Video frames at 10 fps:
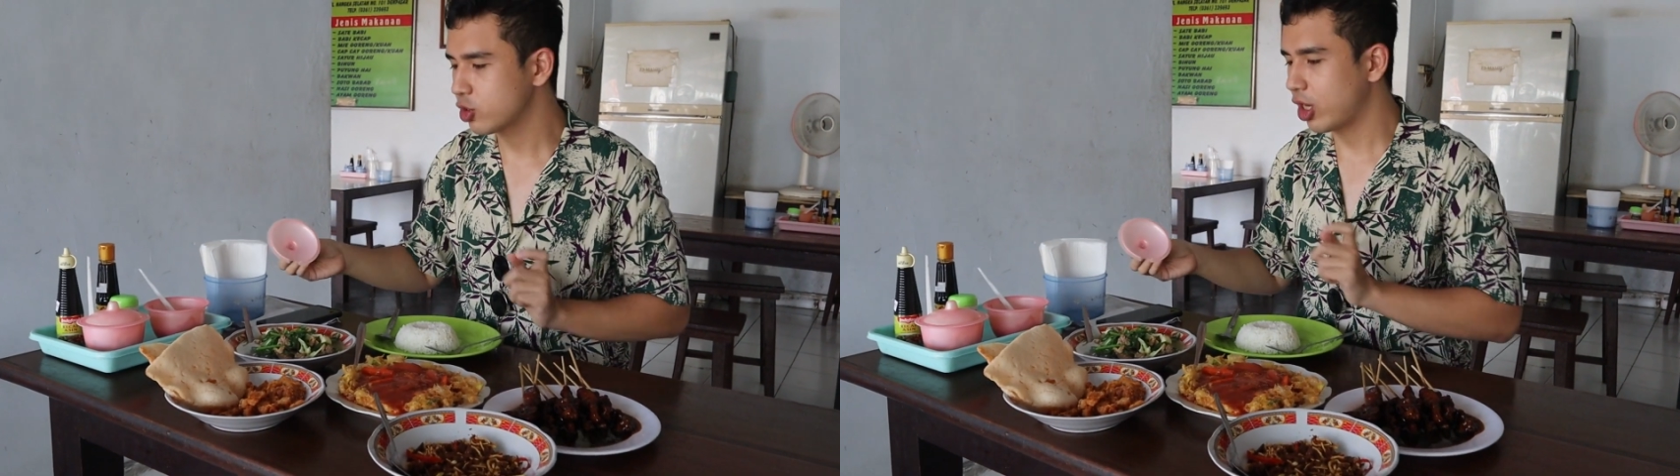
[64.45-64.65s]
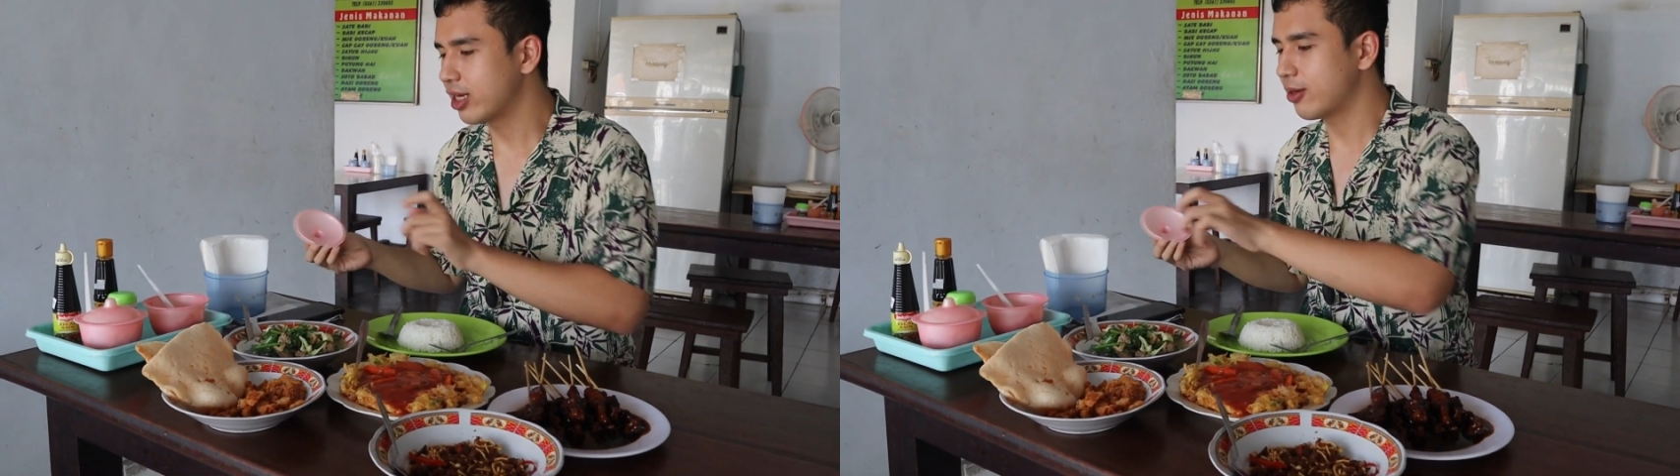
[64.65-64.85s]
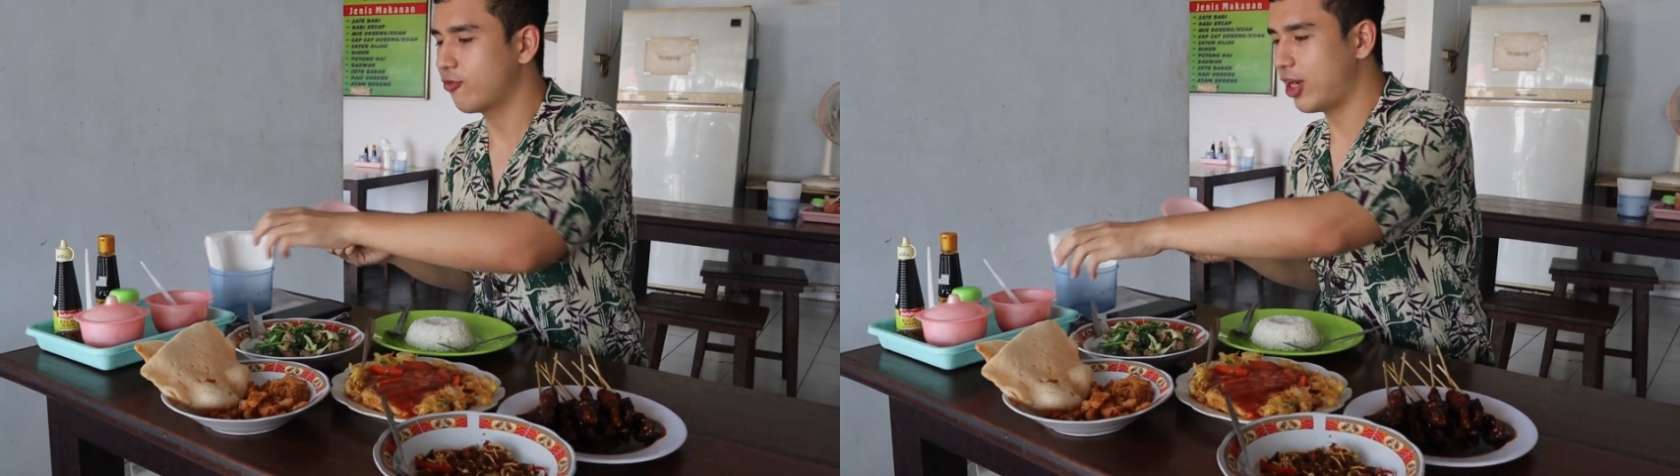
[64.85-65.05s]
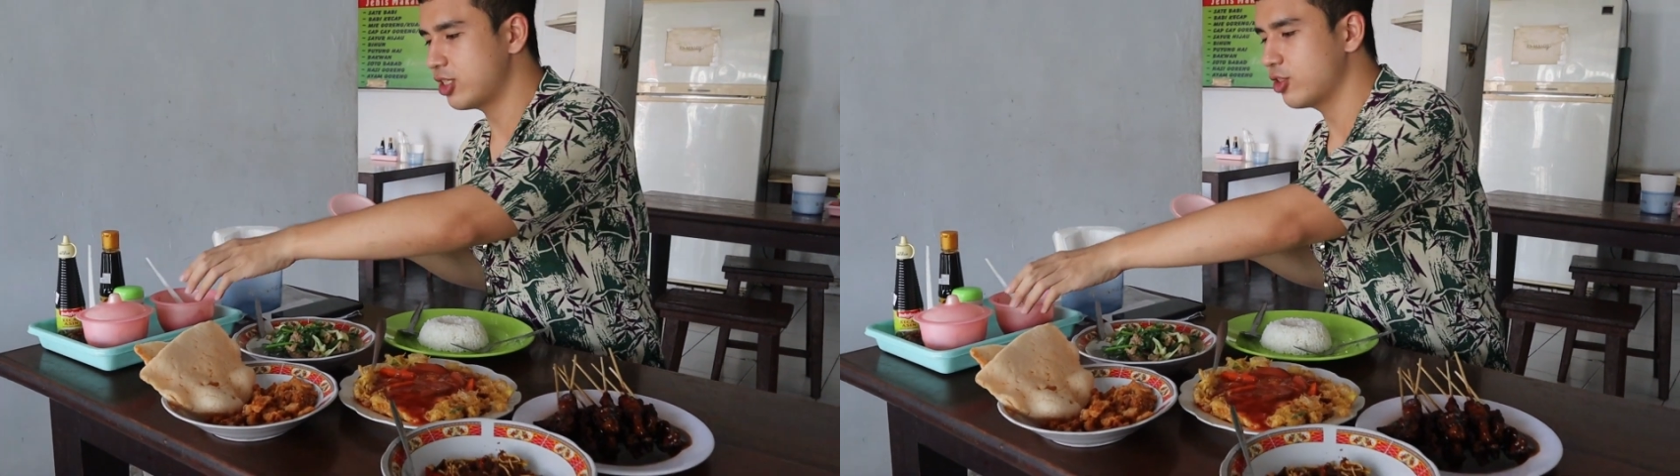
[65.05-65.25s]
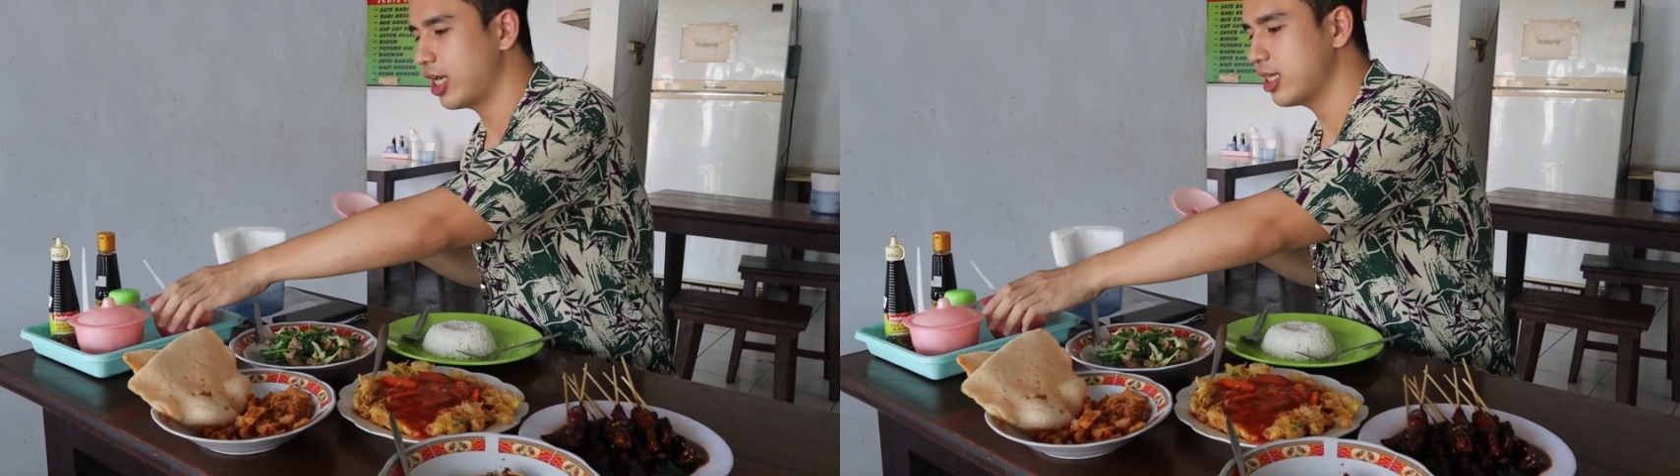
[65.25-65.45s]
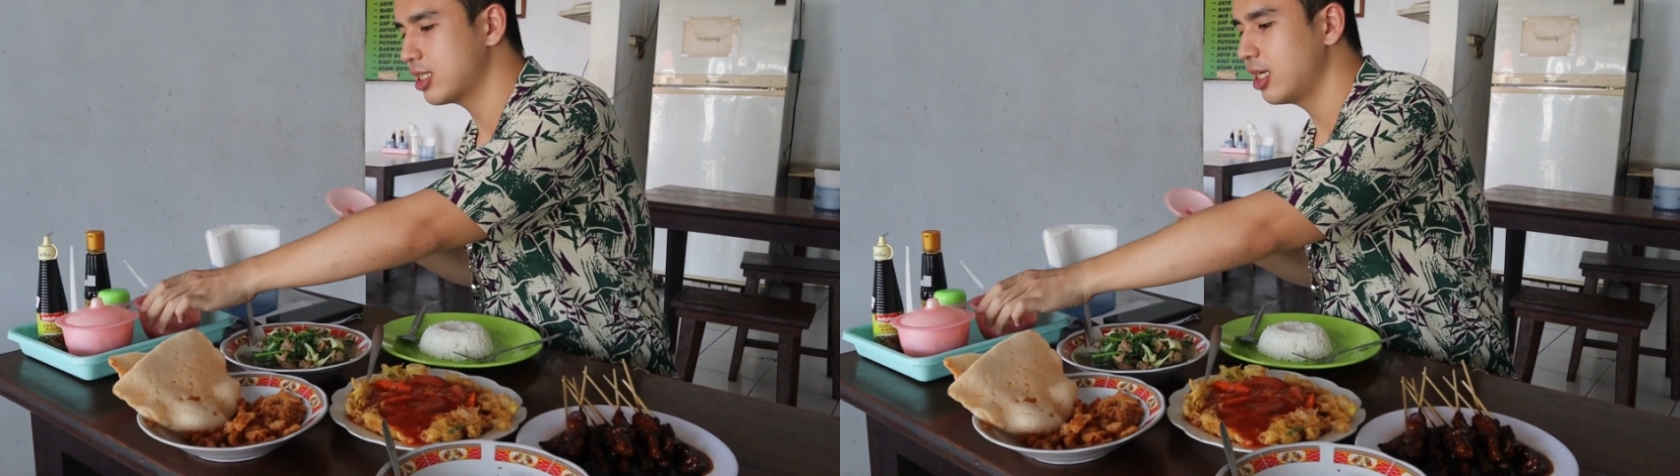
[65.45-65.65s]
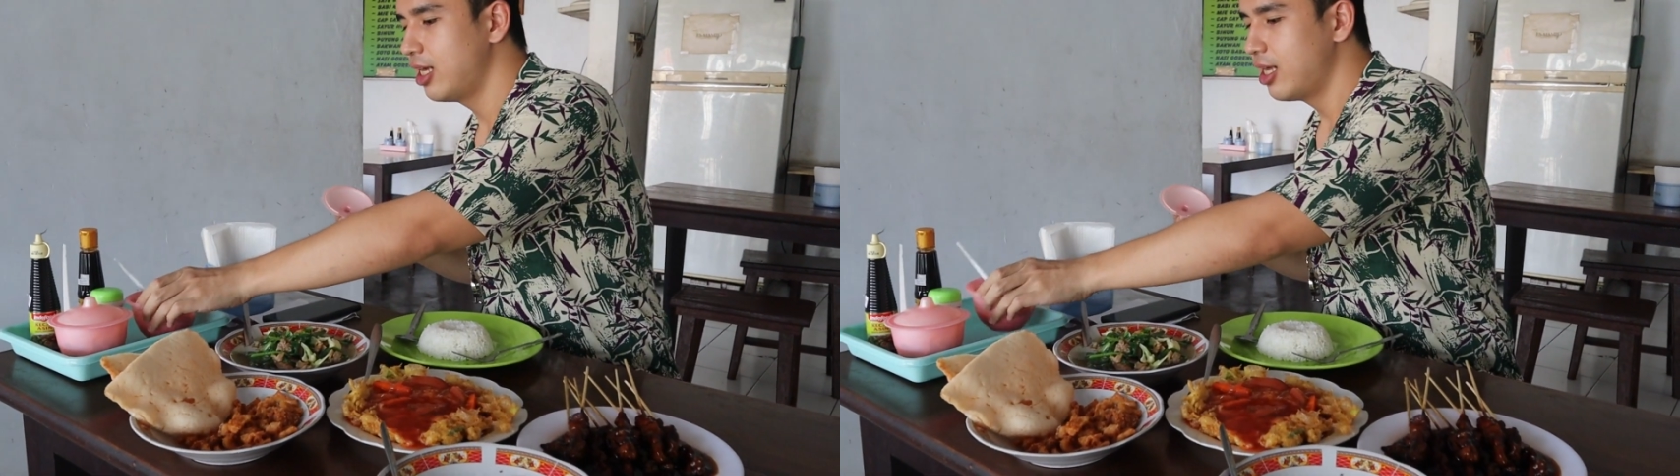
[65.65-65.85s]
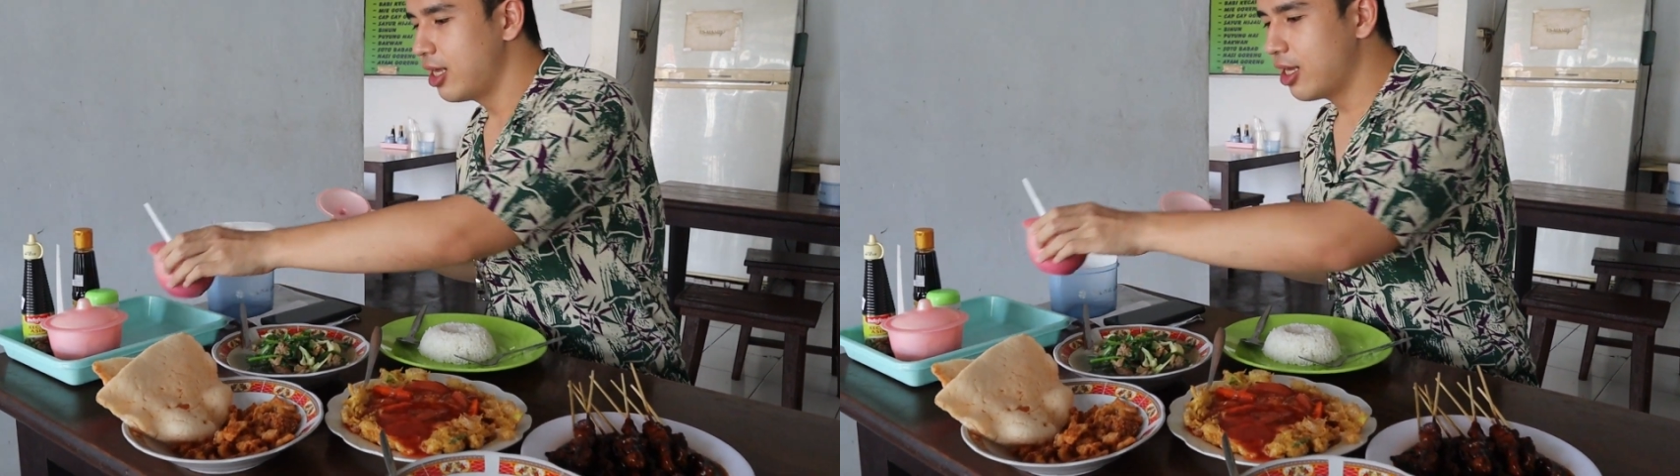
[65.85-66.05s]
So I advise you guys
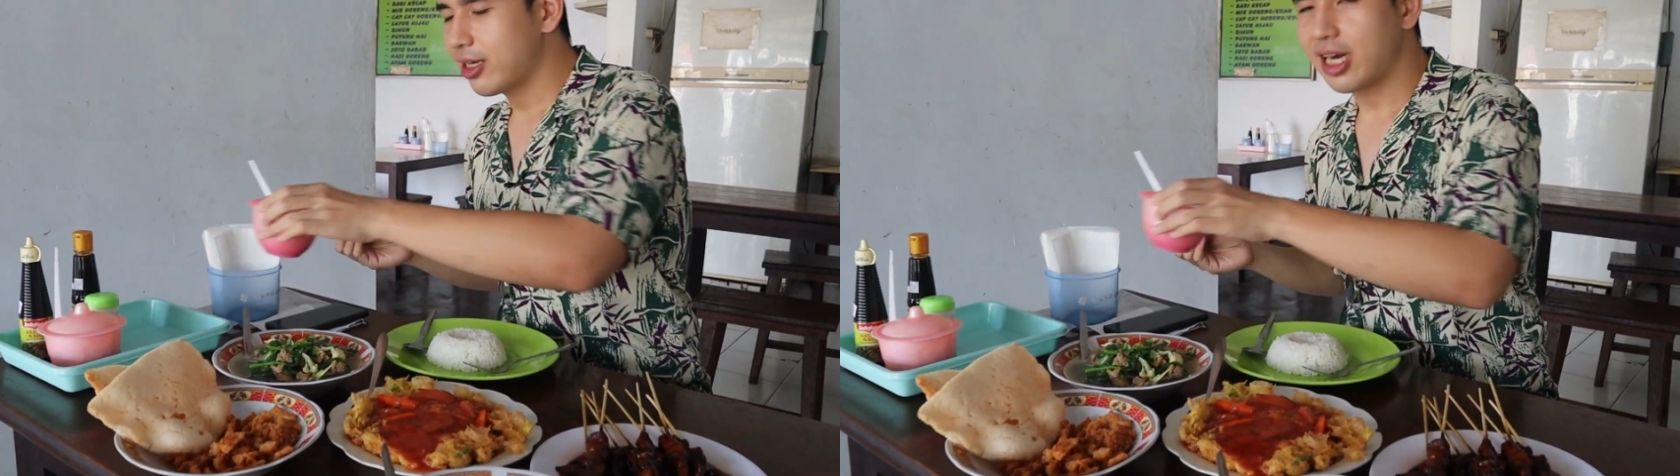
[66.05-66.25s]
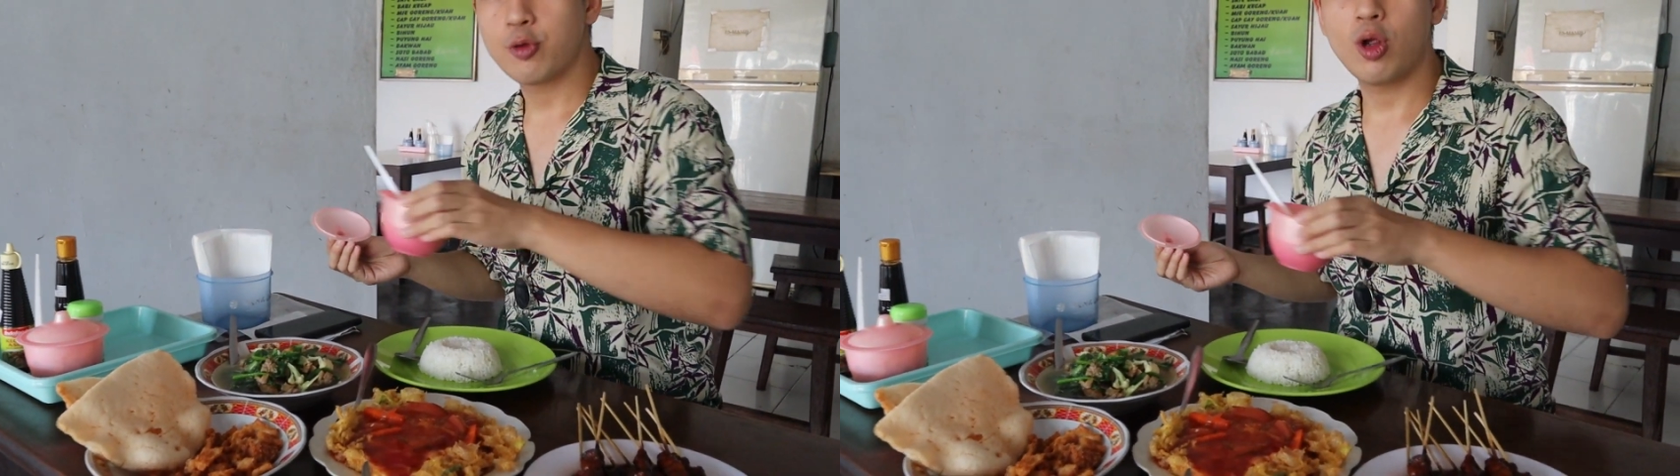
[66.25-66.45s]
get it